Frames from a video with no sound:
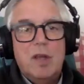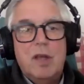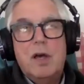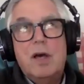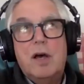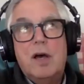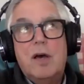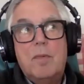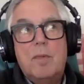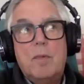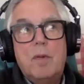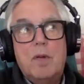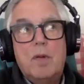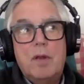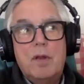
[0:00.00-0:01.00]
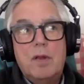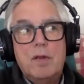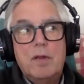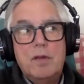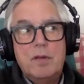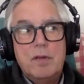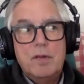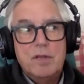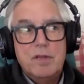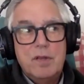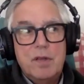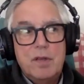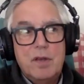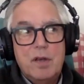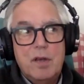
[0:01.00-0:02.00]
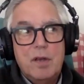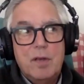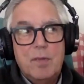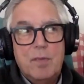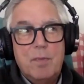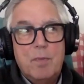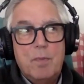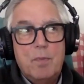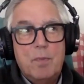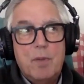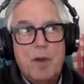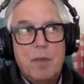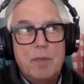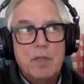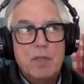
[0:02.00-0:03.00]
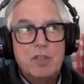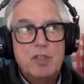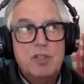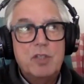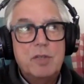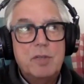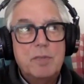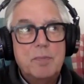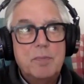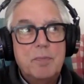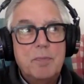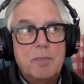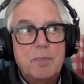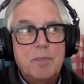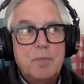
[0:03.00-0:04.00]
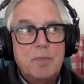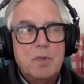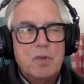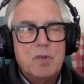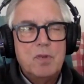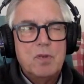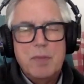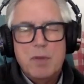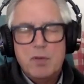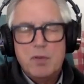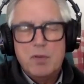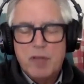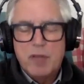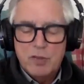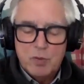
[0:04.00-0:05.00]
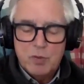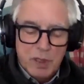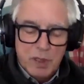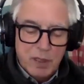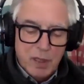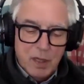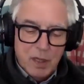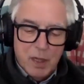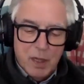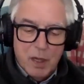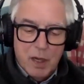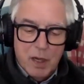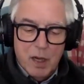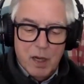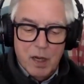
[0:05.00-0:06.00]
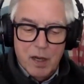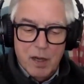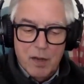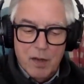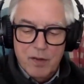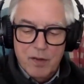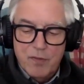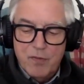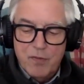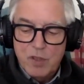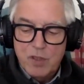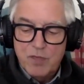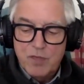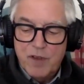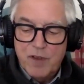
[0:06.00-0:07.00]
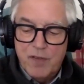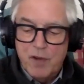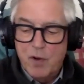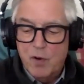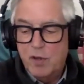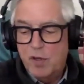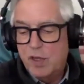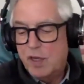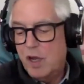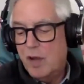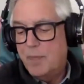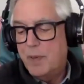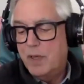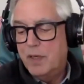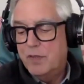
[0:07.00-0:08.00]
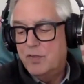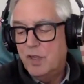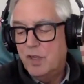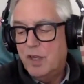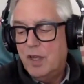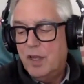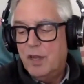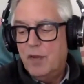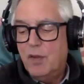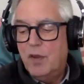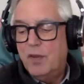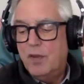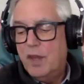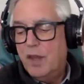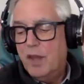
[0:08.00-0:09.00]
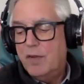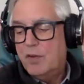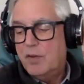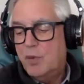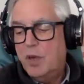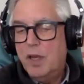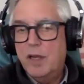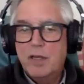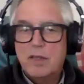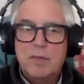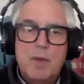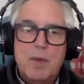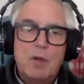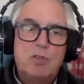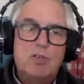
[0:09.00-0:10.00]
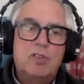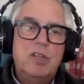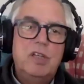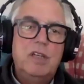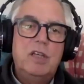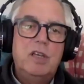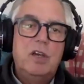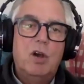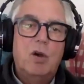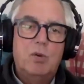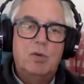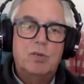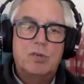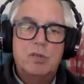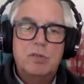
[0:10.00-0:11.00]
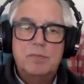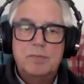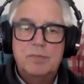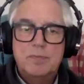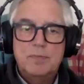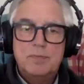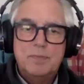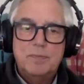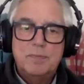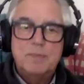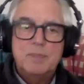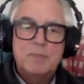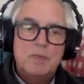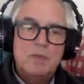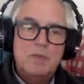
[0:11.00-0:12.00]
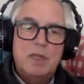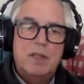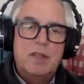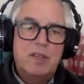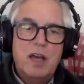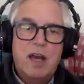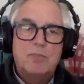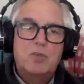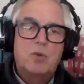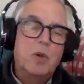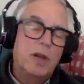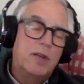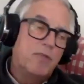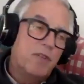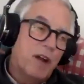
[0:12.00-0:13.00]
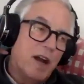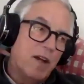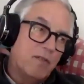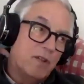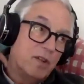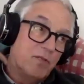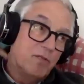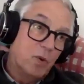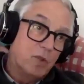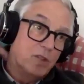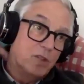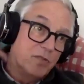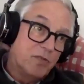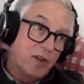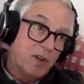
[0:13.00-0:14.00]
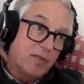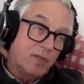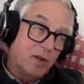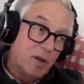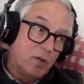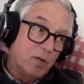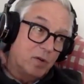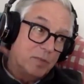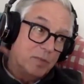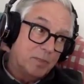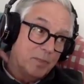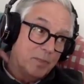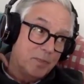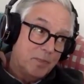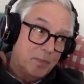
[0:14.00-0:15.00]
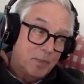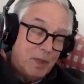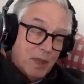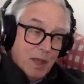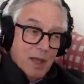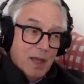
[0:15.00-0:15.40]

uh, uh, published, or maybe it was last week, uh, in the Fortune 500, the companies that created the most CEOs, the top 25 in the Fortune 500. Hmm.